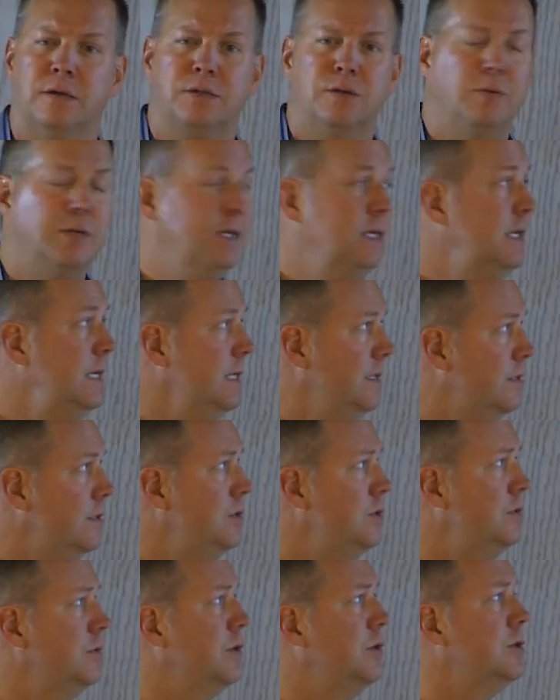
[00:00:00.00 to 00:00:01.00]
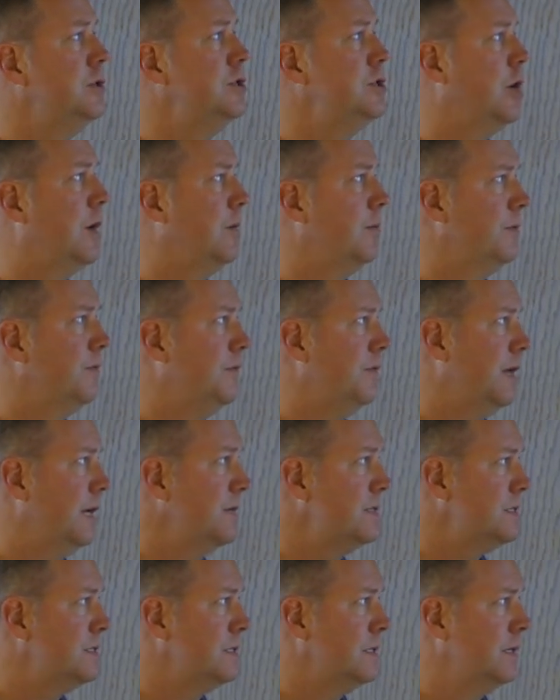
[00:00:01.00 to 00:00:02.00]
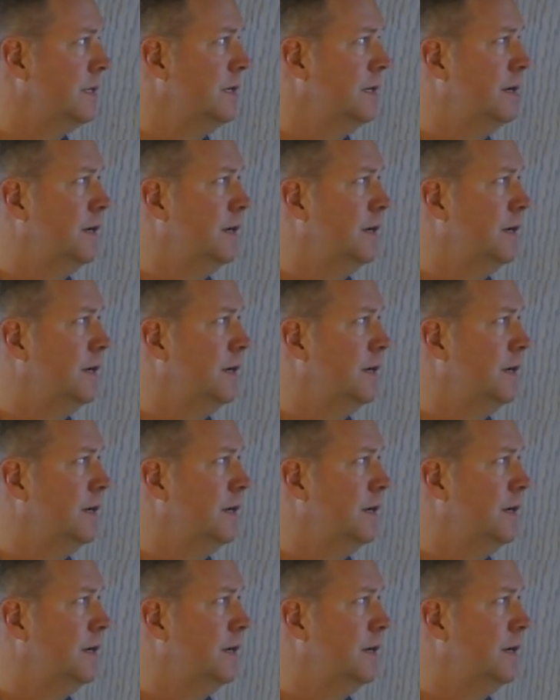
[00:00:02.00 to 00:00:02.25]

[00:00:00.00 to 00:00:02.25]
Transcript: So we need to do a good job of this.